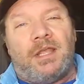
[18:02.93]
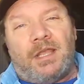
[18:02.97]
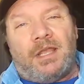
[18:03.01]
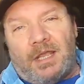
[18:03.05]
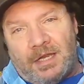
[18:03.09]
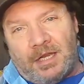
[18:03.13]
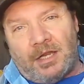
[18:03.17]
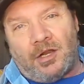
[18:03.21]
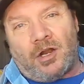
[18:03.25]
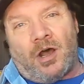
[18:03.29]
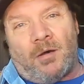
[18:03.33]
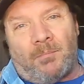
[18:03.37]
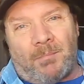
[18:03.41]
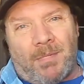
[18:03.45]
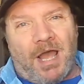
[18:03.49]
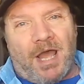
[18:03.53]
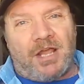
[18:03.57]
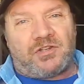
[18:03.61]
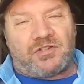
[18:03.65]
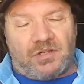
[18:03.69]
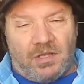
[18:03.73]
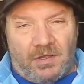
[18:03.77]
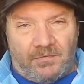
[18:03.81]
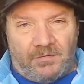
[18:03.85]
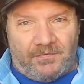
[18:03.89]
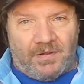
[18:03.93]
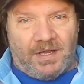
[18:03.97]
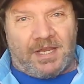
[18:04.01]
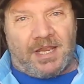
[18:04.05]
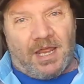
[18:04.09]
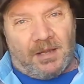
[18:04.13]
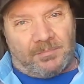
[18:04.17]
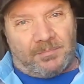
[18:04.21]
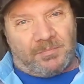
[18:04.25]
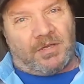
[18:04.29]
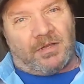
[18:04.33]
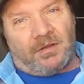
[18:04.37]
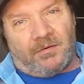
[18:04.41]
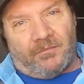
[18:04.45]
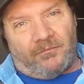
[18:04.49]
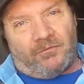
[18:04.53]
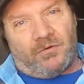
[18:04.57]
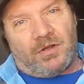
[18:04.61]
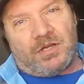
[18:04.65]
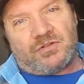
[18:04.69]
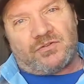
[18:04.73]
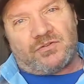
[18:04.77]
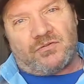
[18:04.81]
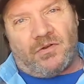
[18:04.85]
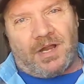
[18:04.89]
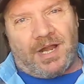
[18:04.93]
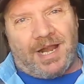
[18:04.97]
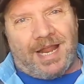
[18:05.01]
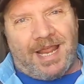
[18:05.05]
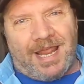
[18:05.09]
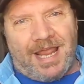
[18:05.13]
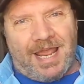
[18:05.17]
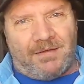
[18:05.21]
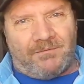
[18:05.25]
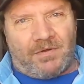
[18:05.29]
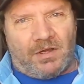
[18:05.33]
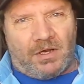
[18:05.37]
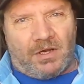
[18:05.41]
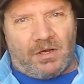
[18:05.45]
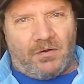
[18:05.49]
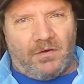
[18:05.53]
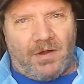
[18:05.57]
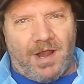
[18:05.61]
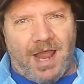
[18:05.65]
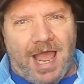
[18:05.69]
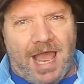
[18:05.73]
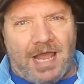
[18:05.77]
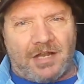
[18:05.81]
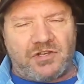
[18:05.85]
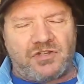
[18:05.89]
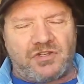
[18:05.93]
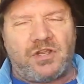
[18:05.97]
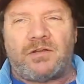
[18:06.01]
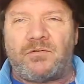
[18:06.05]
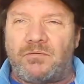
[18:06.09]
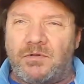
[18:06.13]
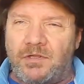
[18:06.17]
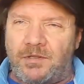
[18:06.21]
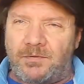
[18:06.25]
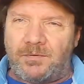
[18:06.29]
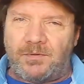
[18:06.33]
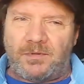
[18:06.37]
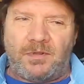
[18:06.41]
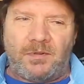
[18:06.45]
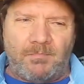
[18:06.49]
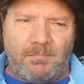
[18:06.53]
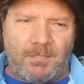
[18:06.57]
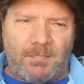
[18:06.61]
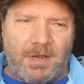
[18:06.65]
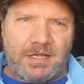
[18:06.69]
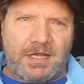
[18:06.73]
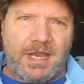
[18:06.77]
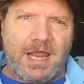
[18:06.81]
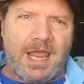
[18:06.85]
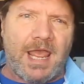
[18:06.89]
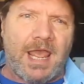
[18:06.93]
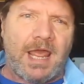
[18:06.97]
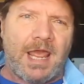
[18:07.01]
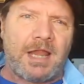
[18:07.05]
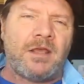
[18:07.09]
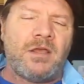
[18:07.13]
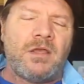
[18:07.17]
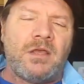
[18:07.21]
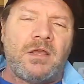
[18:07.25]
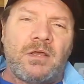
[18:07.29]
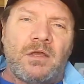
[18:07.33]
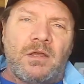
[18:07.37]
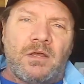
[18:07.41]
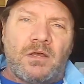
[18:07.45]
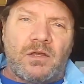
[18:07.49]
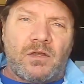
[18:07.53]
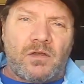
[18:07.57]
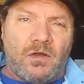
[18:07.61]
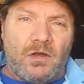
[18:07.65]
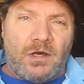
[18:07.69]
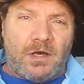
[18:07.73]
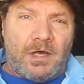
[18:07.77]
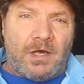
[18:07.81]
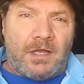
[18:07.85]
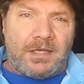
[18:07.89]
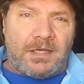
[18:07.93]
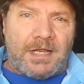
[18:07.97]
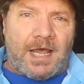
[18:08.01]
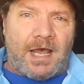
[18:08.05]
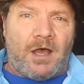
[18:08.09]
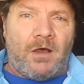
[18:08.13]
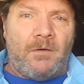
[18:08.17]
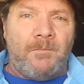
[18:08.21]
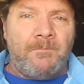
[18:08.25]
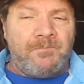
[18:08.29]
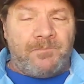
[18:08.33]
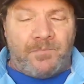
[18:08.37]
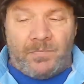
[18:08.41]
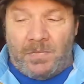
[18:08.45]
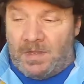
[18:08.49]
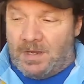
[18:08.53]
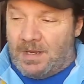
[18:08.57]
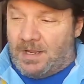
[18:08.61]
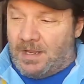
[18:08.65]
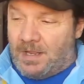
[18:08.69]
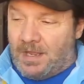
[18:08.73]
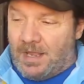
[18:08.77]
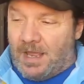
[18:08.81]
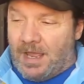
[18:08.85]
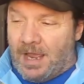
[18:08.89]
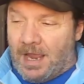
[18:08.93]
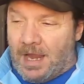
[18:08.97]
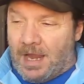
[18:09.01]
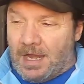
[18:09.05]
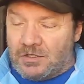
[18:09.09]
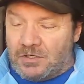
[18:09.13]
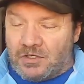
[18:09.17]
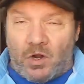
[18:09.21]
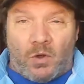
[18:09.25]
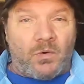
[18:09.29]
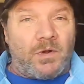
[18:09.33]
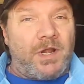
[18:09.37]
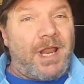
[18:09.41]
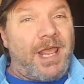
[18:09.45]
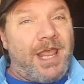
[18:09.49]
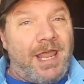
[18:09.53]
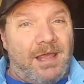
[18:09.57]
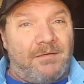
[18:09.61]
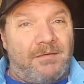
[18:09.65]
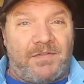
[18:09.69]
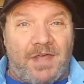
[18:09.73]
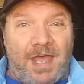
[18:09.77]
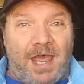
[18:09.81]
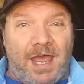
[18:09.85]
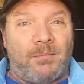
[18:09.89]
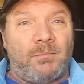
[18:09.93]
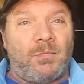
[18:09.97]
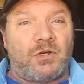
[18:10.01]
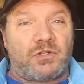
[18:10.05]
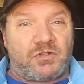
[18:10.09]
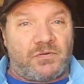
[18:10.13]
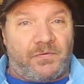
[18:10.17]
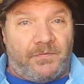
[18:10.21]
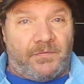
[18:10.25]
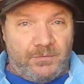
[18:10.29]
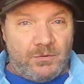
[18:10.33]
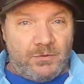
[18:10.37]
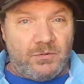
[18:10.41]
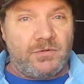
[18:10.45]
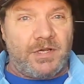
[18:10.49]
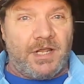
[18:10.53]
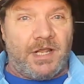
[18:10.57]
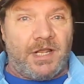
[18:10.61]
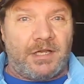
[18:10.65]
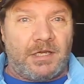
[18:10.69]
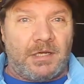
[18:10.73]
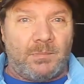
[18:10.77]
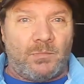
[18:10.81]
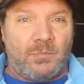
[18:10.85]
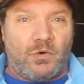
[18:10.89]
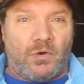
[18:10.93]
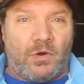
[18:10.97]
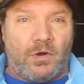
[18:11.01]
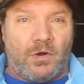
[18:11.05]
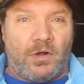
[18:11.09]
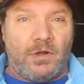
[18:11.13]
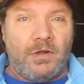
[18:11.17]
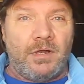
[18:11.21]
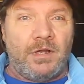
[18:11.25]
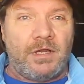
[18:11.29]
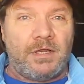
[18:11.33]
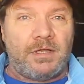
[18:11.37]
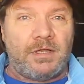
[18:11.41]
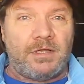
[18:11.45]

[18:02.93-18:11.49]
and then all my stuff I kept in the freezer that I have in the garage. With my dad gone now, I don't have that much food anymore.